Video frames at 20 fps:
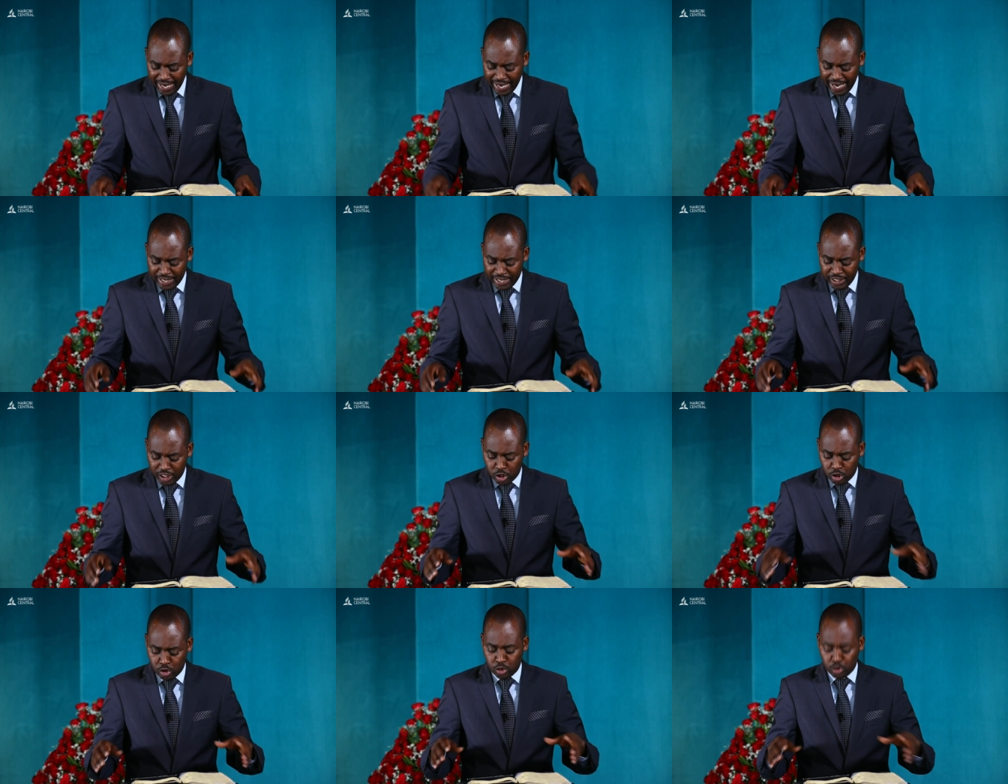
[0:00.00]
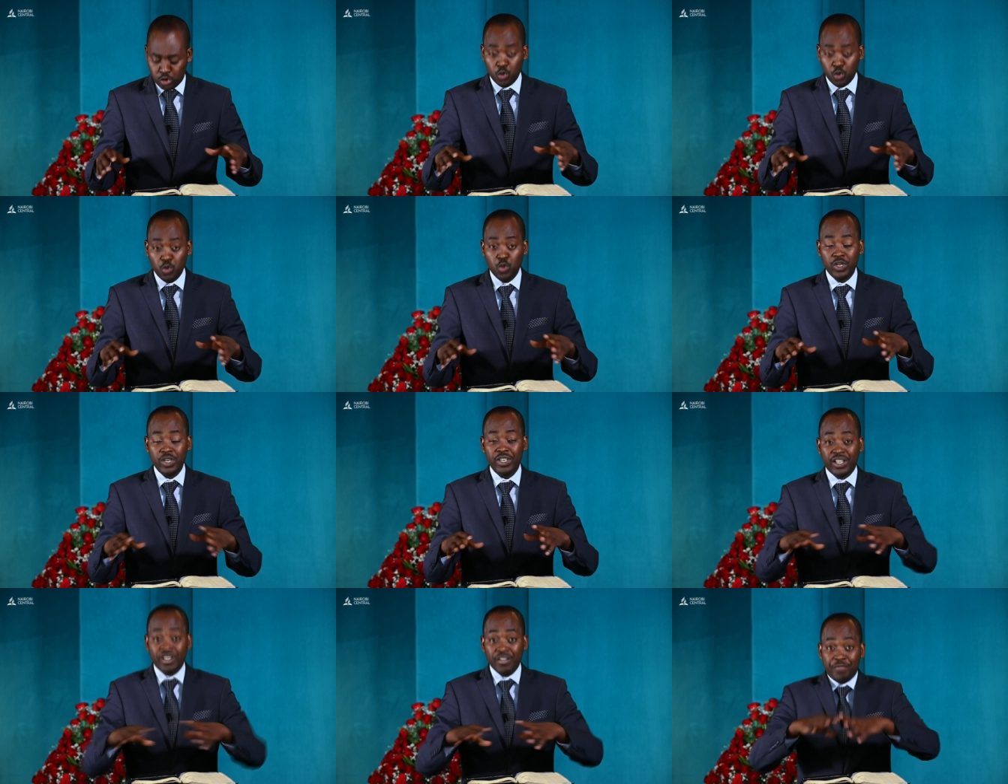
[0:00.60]
and
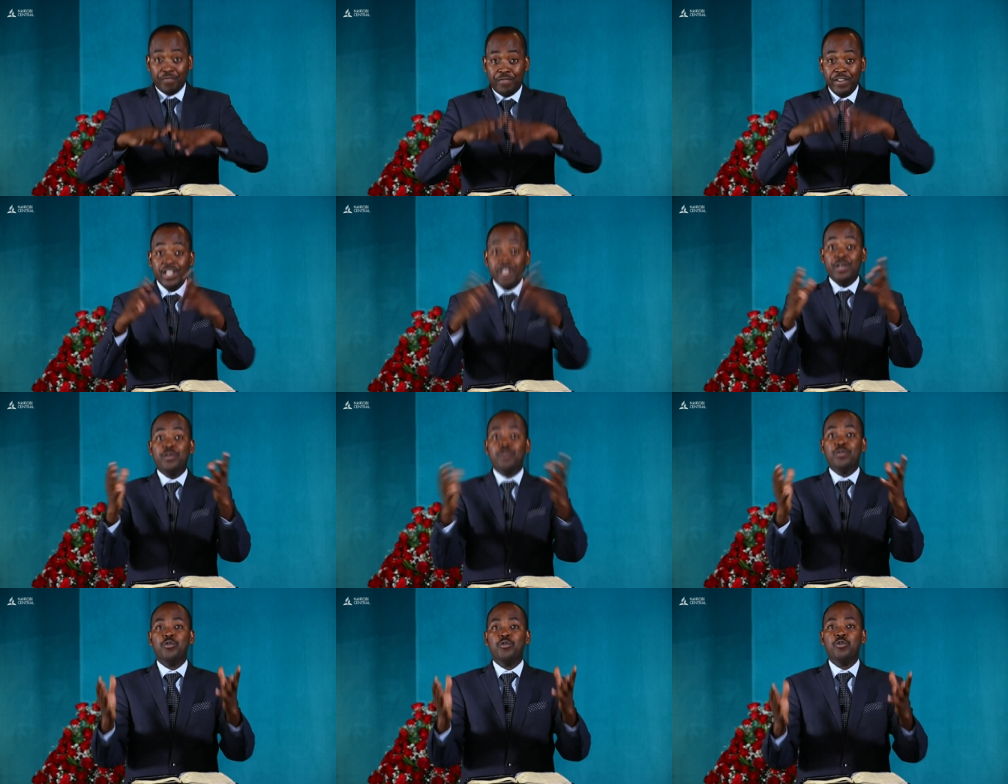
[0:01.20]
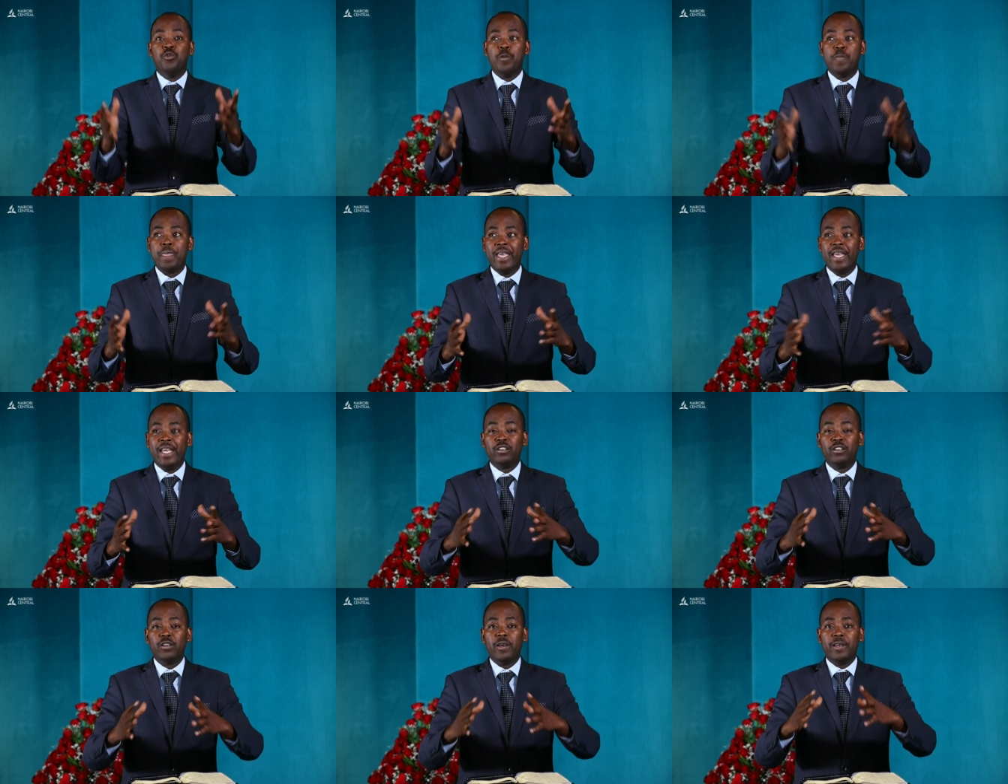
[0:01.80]
to reveal
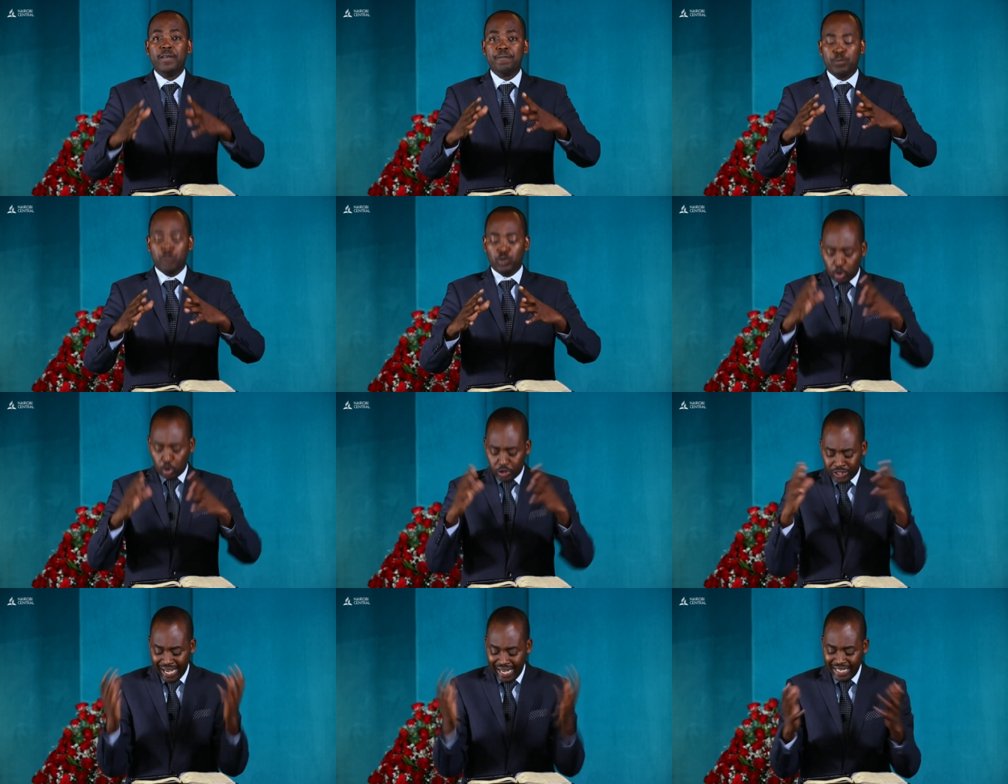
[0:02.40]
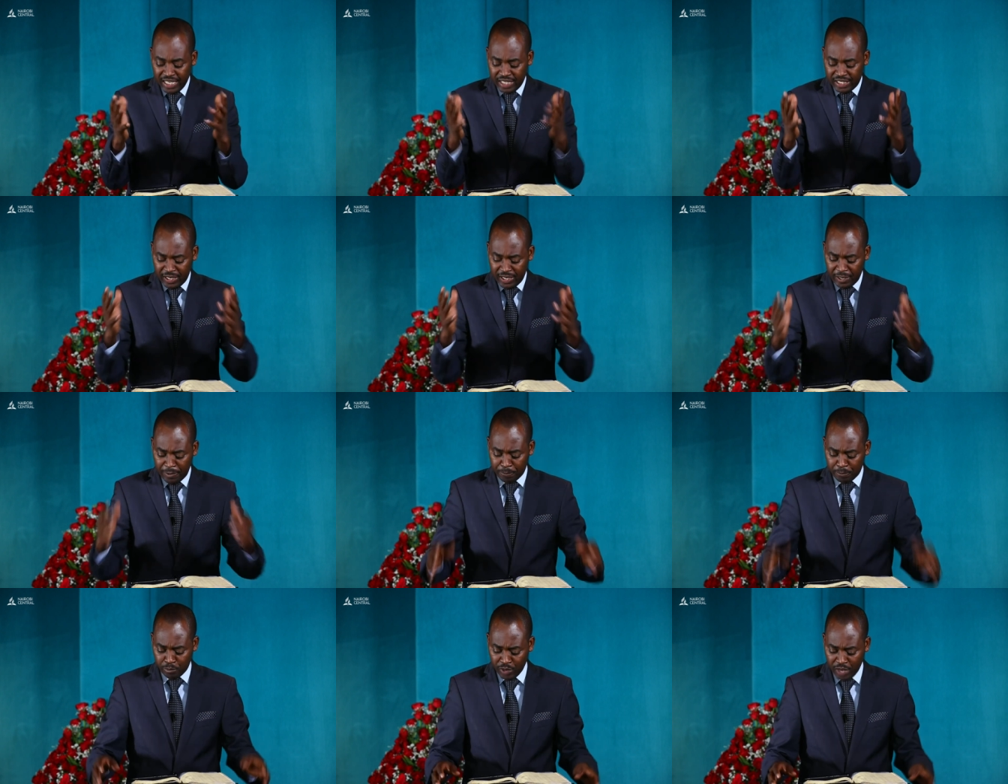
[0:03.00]
in, in, in,
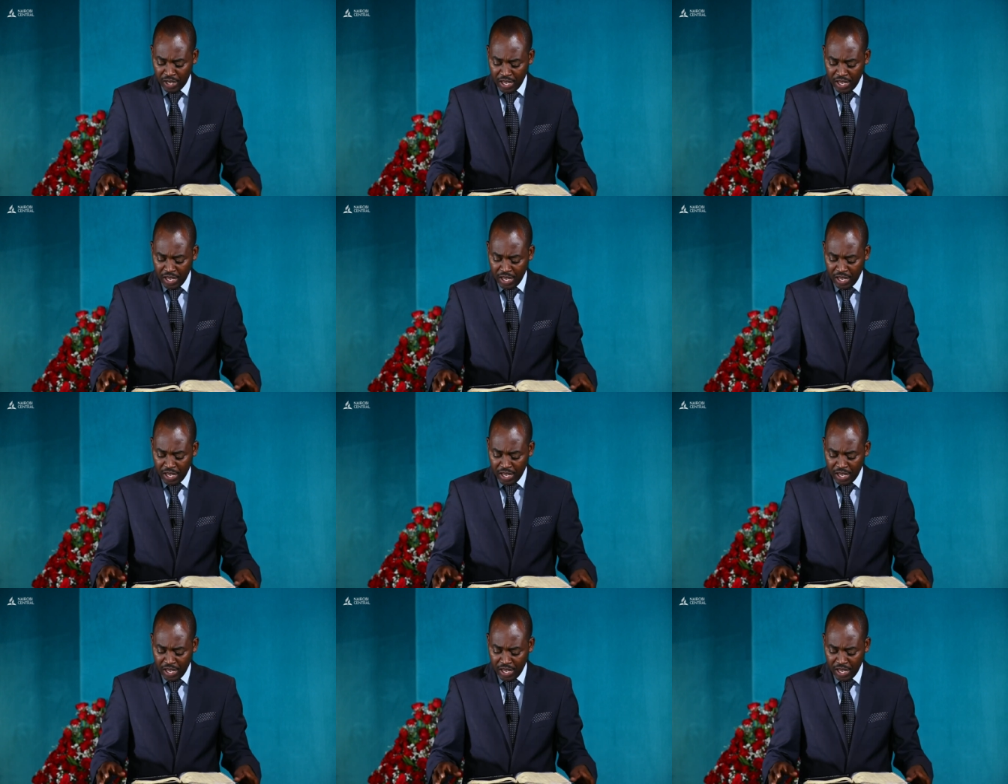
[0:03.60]
totality